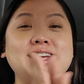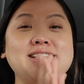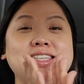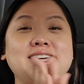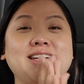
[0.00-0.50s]

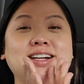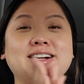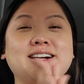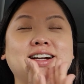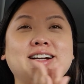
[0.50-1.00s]
It's
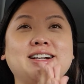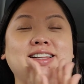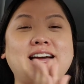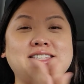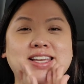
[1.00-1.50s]
here!
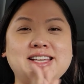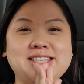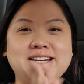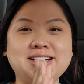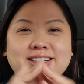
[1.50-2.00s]
Last day
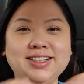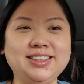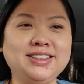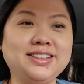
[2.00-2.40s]
is here!